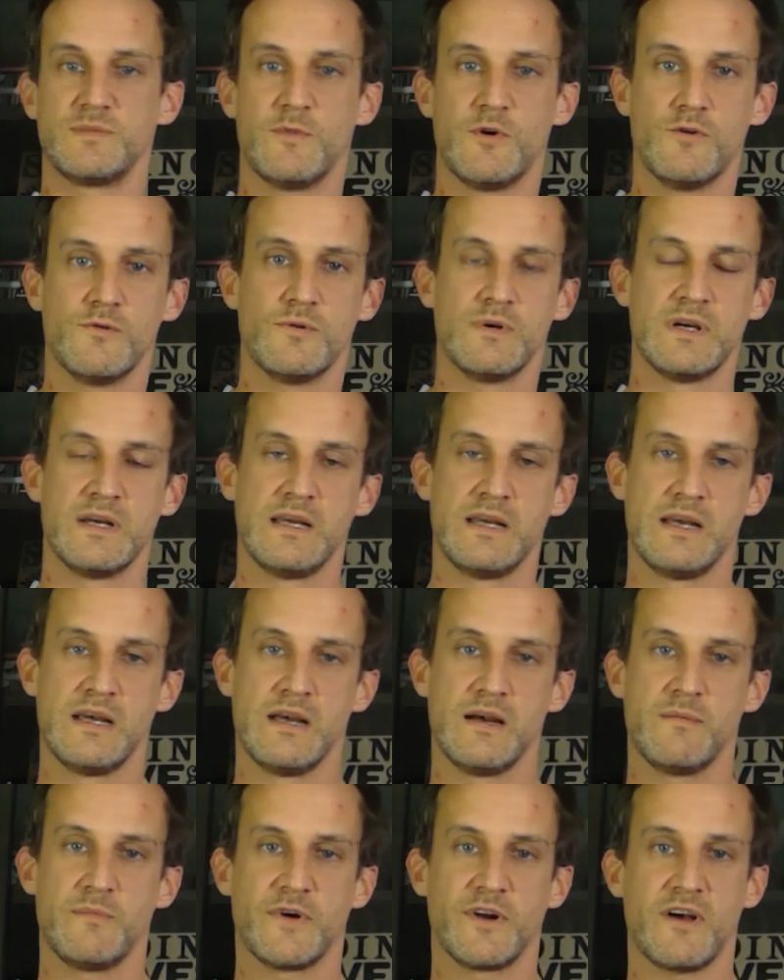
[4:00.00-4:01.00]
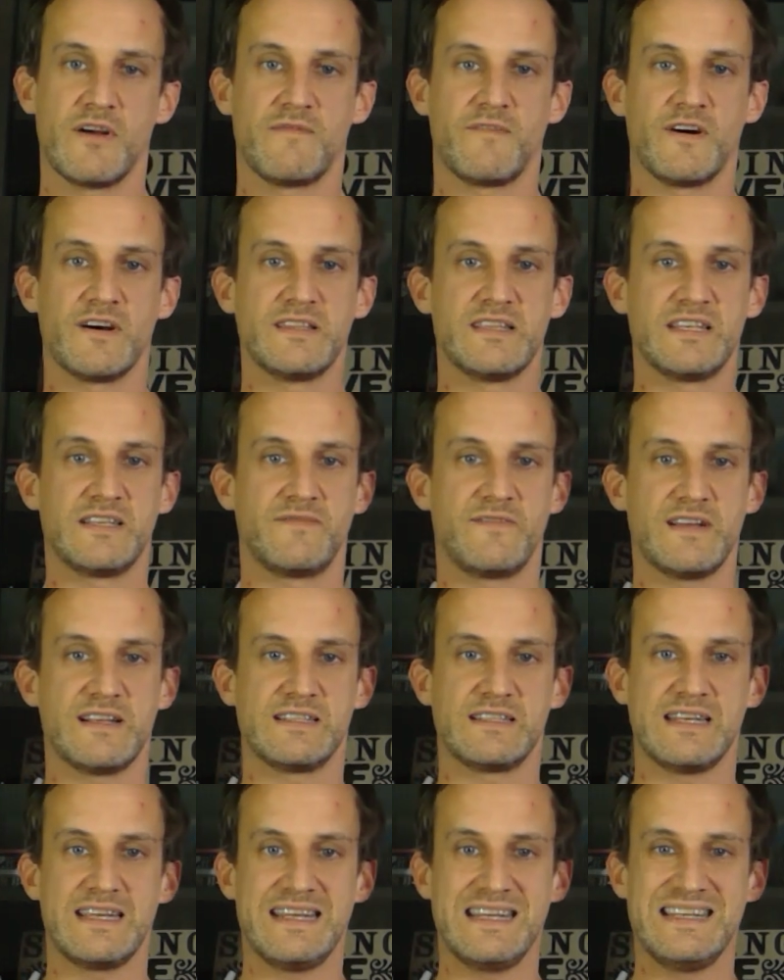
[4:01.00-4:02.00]
small, but I find this
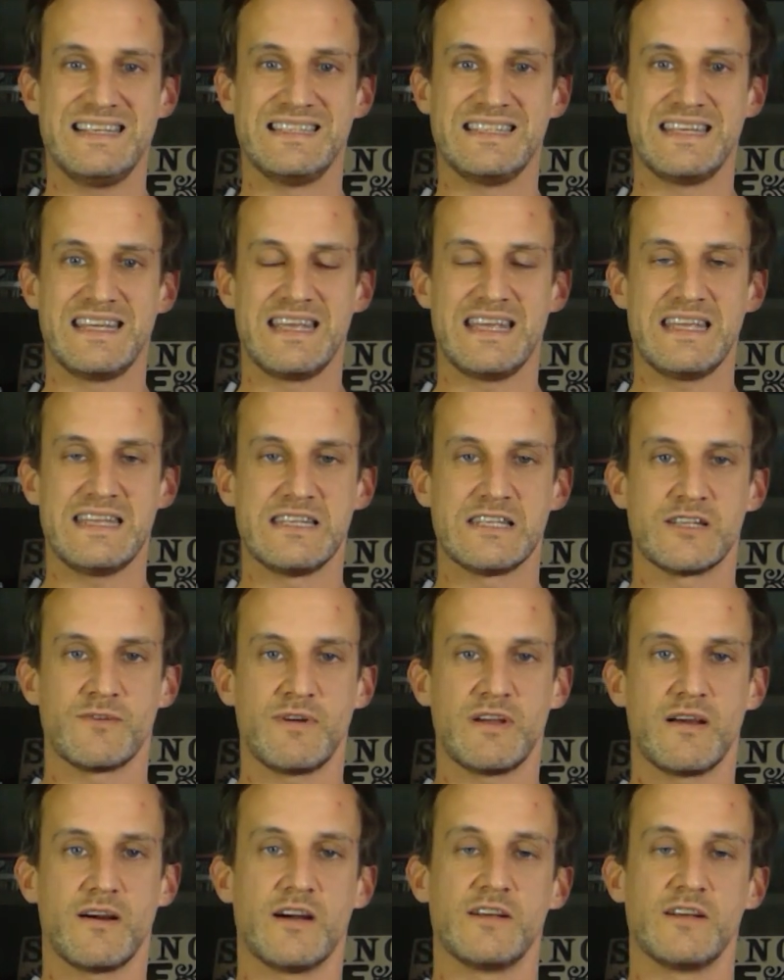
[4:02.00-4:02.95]
fits easy into it.